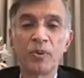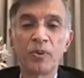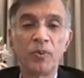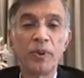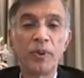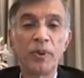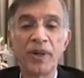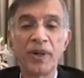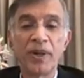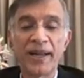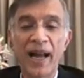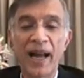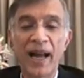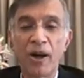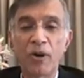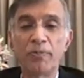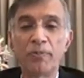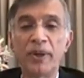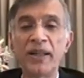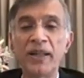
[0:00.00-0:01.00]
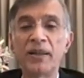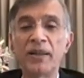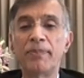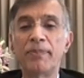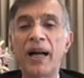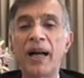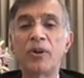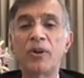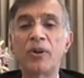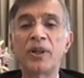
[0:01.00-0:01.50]
We will now bring
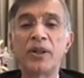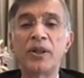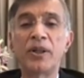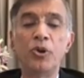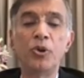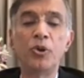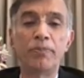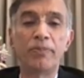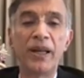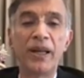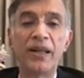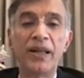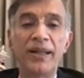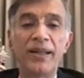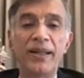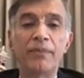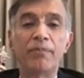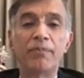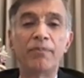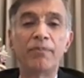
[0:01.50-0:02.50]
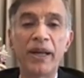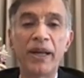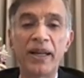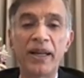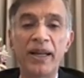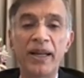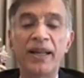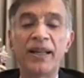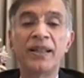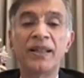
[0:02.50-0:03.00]
about a new
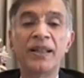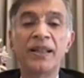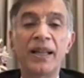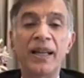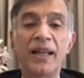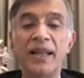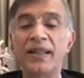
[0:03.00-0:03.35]
beginning